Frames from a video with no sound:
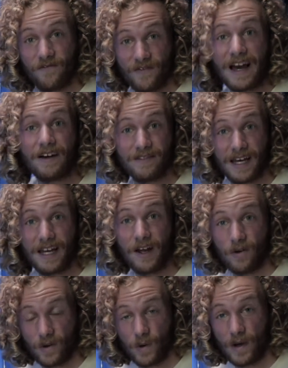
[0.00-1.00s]
found that
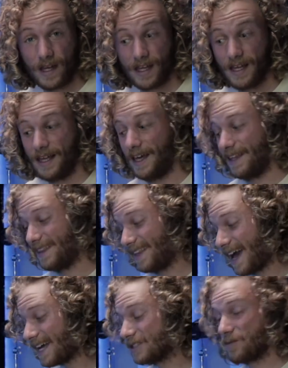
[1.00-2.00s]
out quick, and
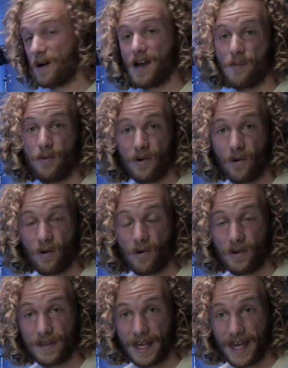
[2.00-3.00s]
that's why I put a
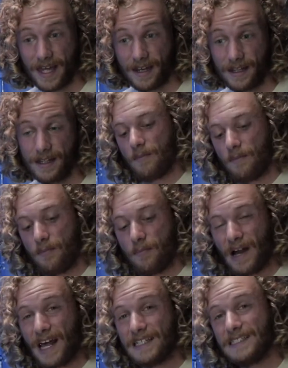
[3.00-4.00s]
hole in the head.
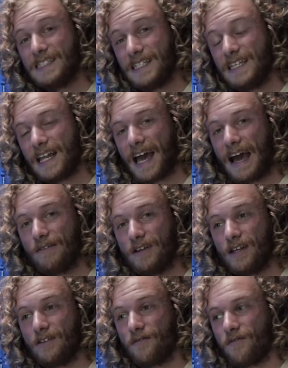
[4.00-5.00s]
But I didn't have
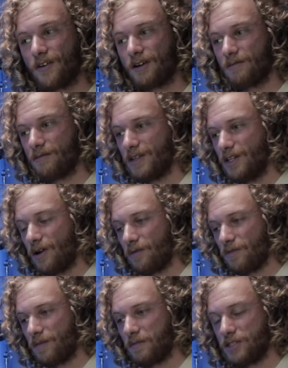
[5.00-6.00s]
it for, you know,
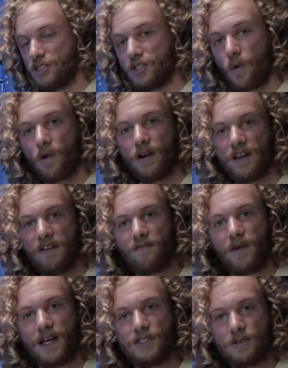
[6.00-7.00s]
the majority of
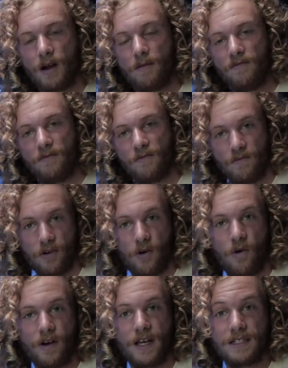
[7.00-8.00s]
my drum
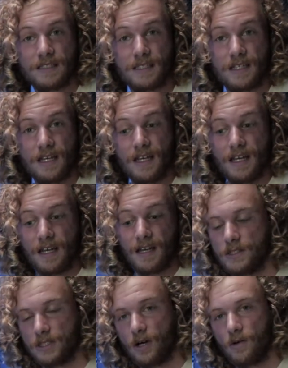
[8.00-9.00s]
recordings.
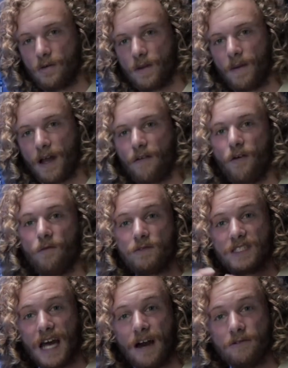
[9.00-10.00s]
So the microphone
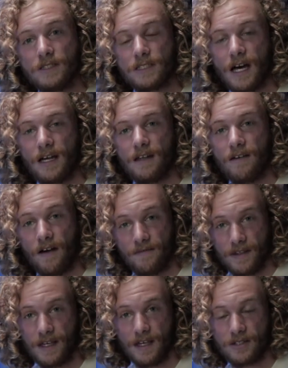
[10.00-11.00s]
was outside of
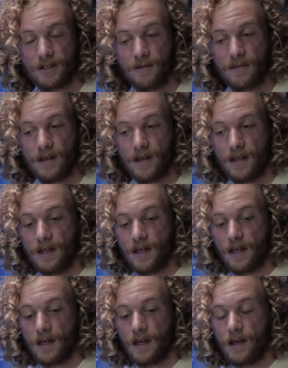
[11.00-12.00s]
the kick drum.
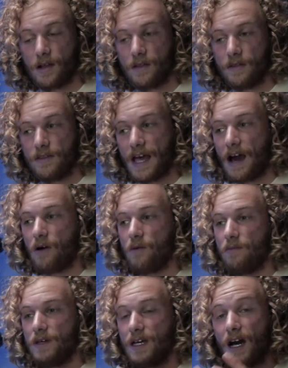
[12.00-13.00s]
Now,
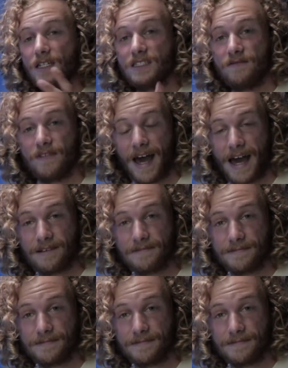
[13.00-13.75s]
because of that,